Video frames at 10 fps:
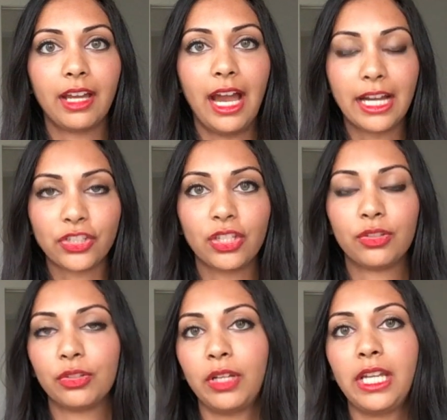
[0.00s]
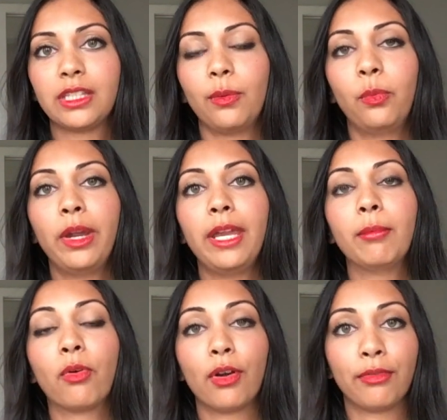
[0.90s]
actually creates way
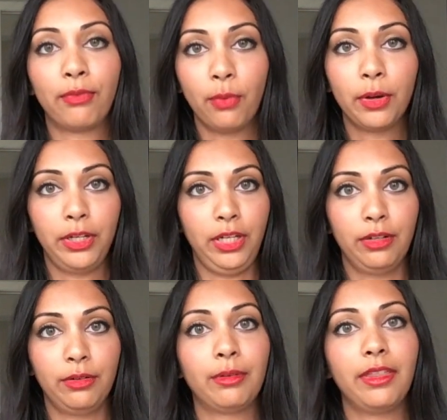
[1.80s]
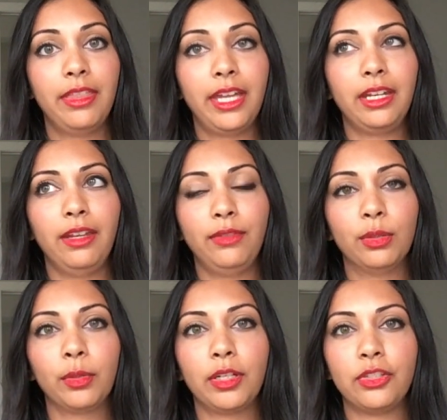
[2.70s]
more for you than if
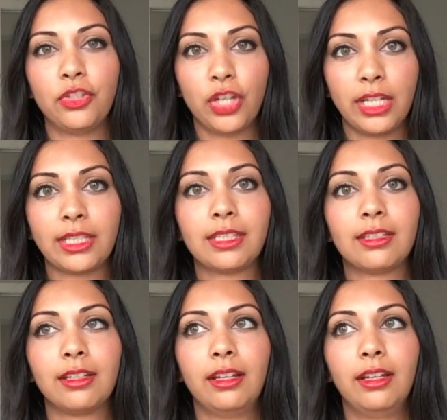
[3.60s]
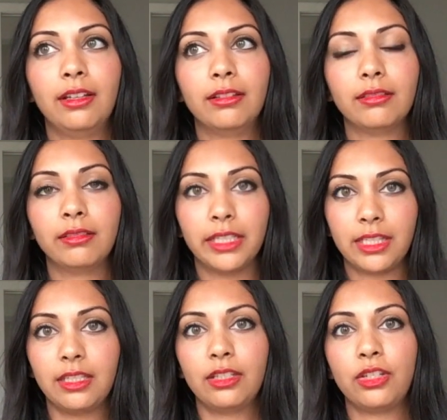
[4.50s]
you were to just
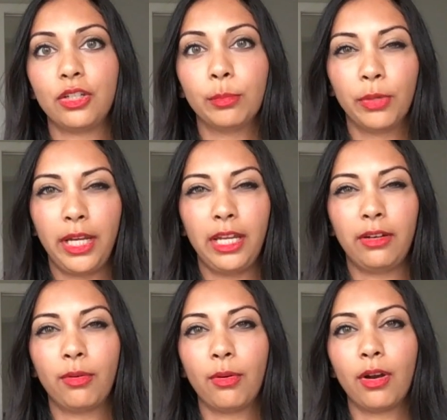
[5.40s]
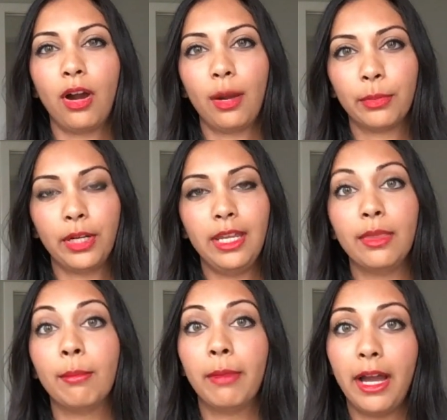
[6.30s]
listen to your brain or operate in
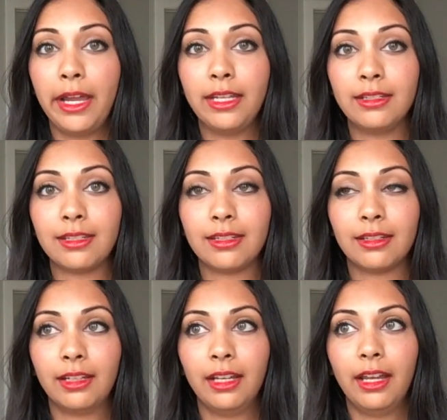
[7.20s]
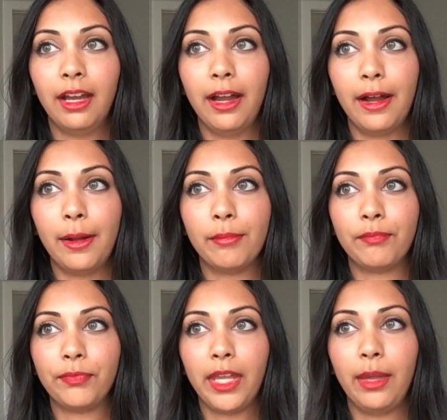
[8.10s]
the mind.
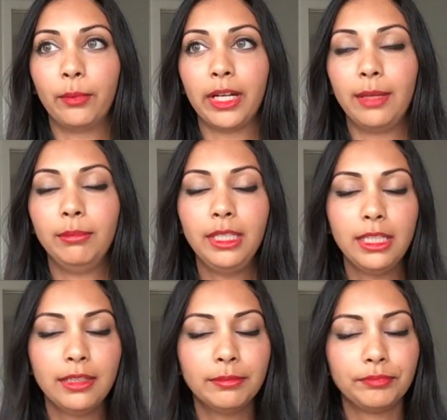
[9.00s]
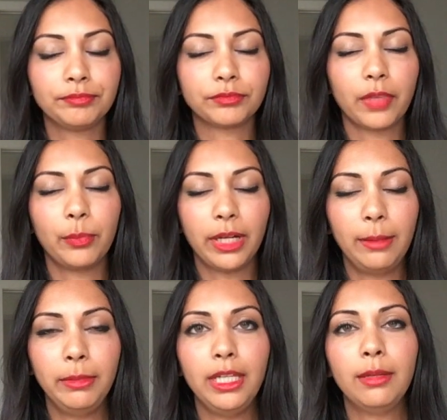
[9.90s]
And what I
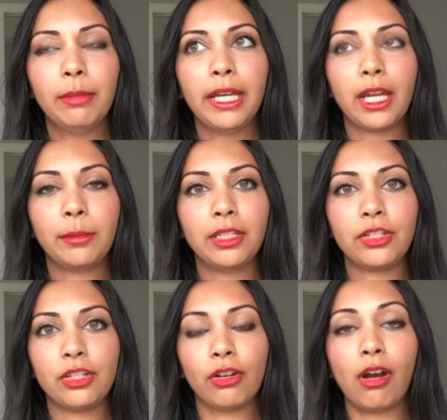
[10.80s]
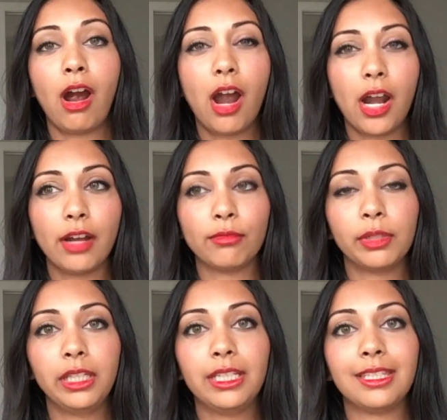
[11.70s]
mean by coming into your heart
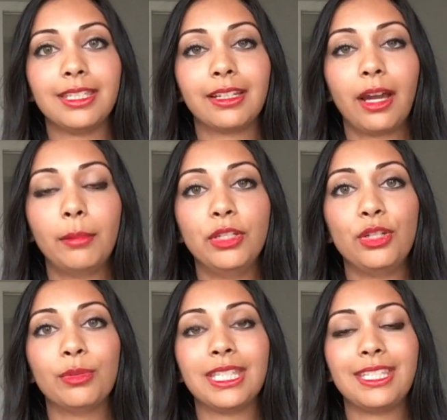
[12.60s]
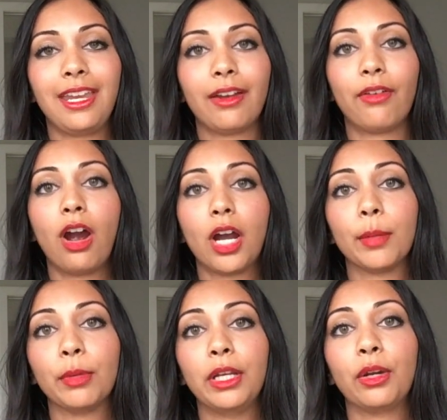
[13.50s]
really is to come into a state of
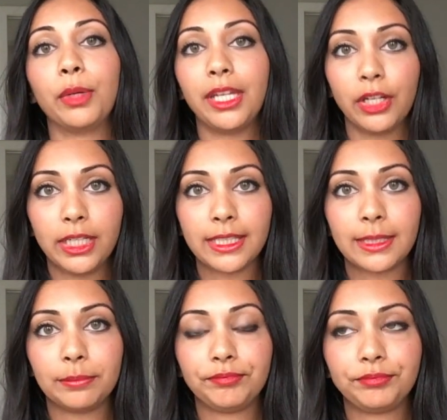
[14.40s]
heart-brain coherence,